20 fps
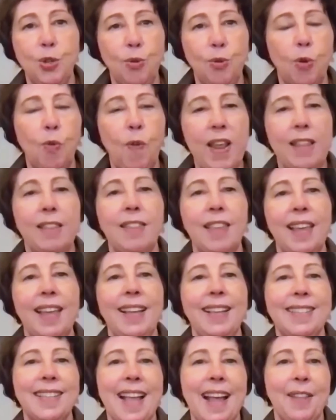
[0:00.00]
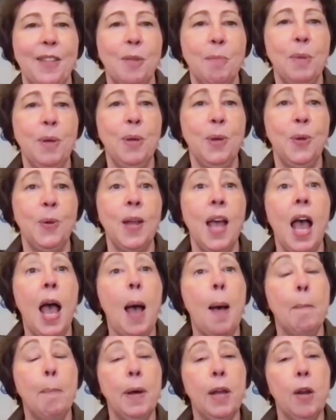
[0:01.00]
do great things at the moon,
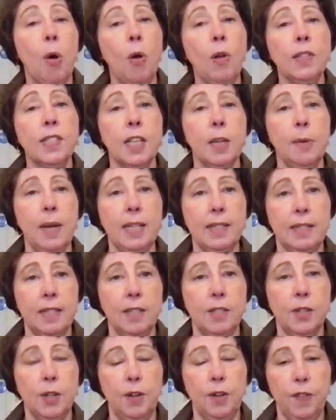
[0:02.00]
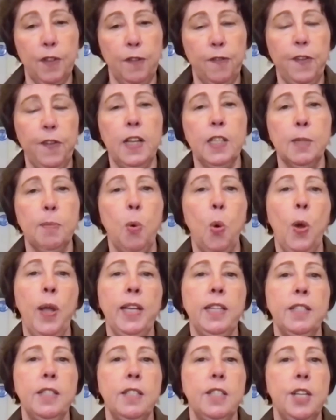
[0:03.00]
but also as the sort of the first
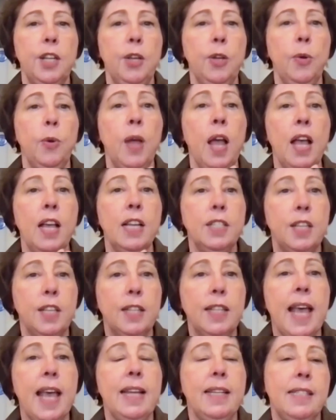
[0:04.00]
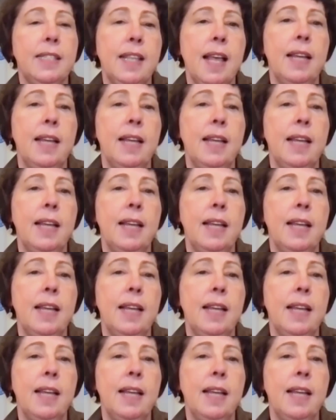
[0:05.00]
point to then